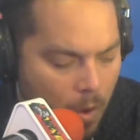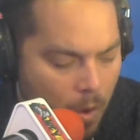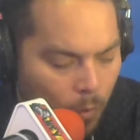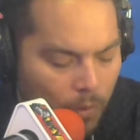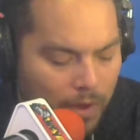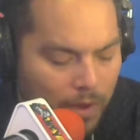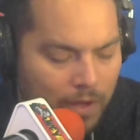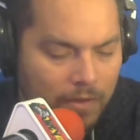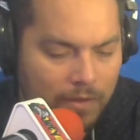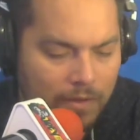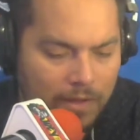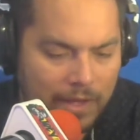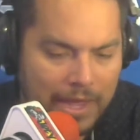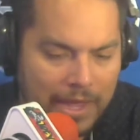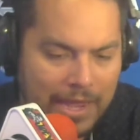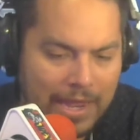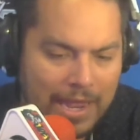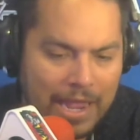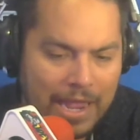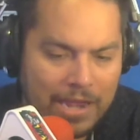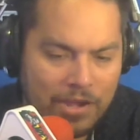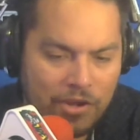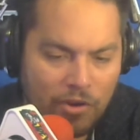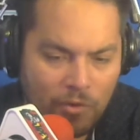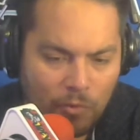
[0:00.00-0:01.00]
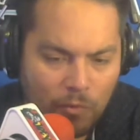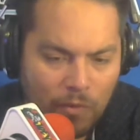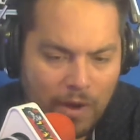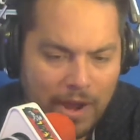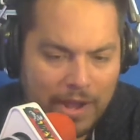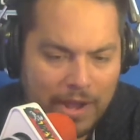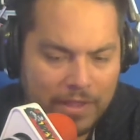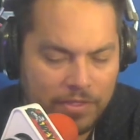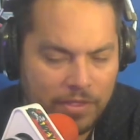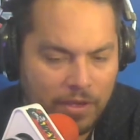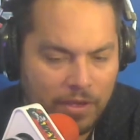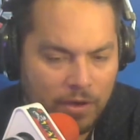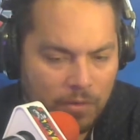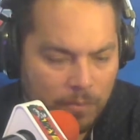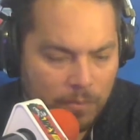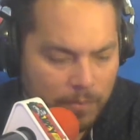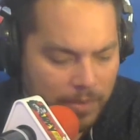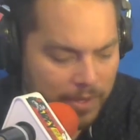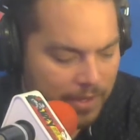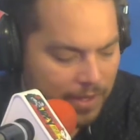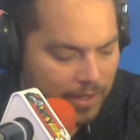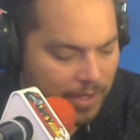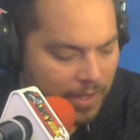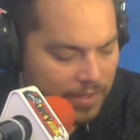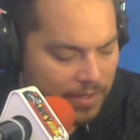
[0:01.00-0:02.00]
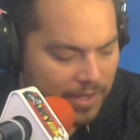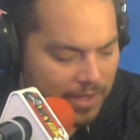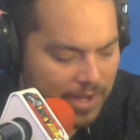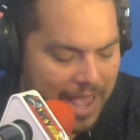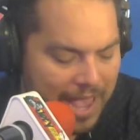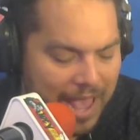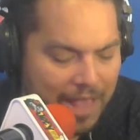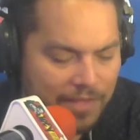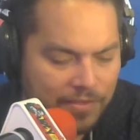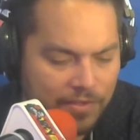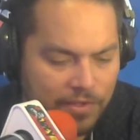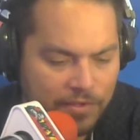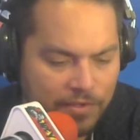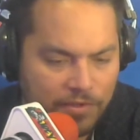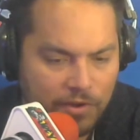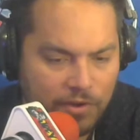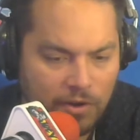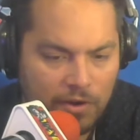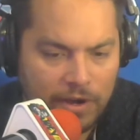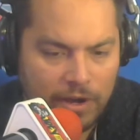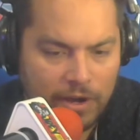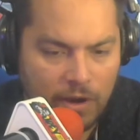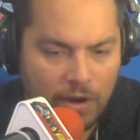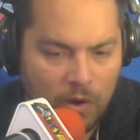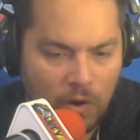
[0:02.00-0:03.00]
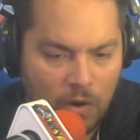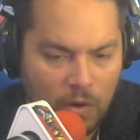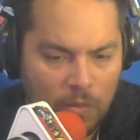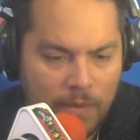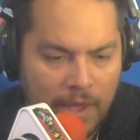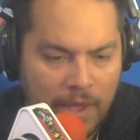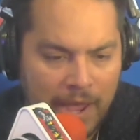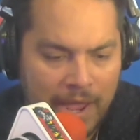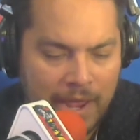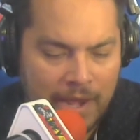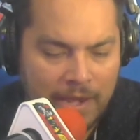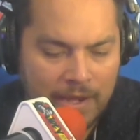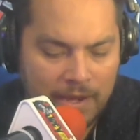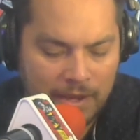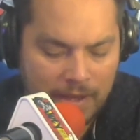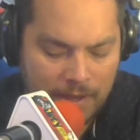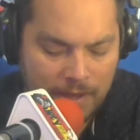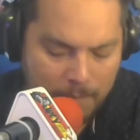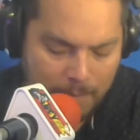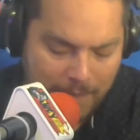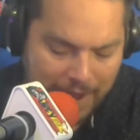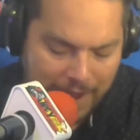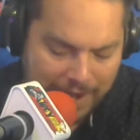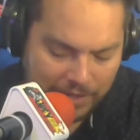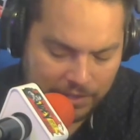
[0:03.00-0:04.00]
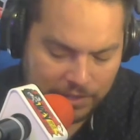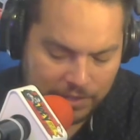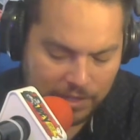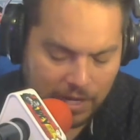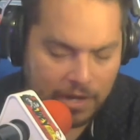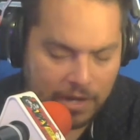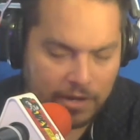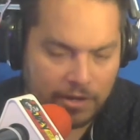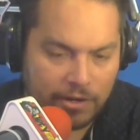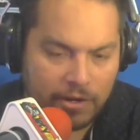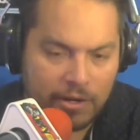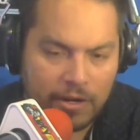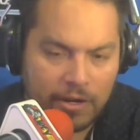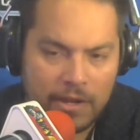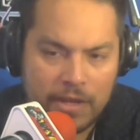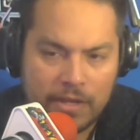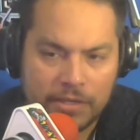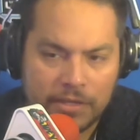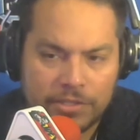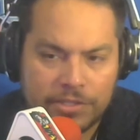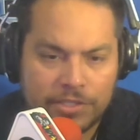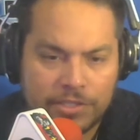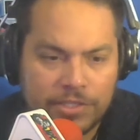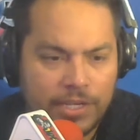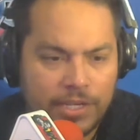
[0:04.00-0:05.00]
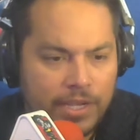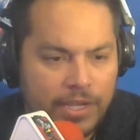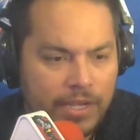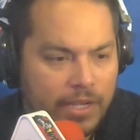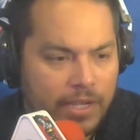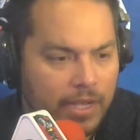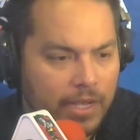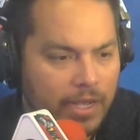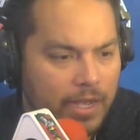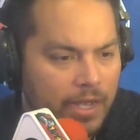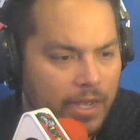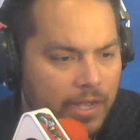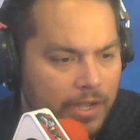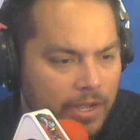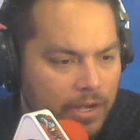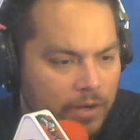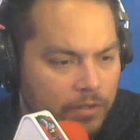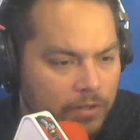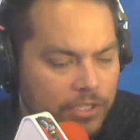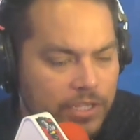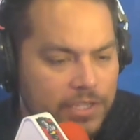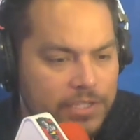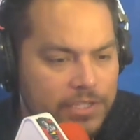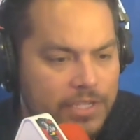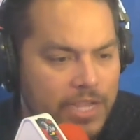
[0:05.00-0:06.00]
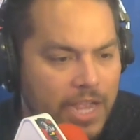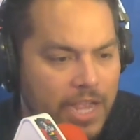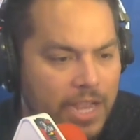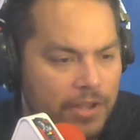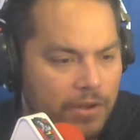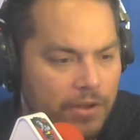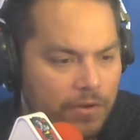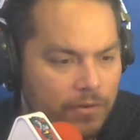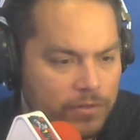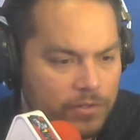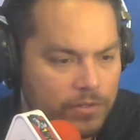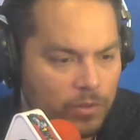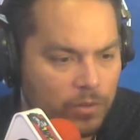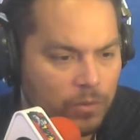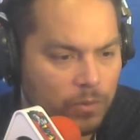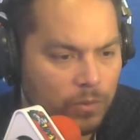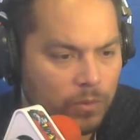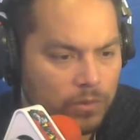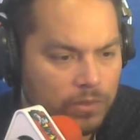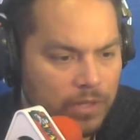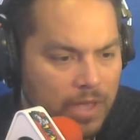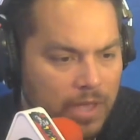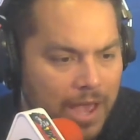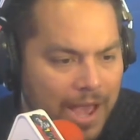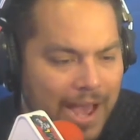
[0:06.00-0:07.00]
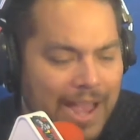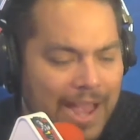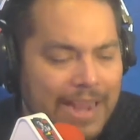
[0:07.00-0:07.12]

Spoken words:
Well, and you're right, though, because it has to start at home. And my daughter, she's 10 years old.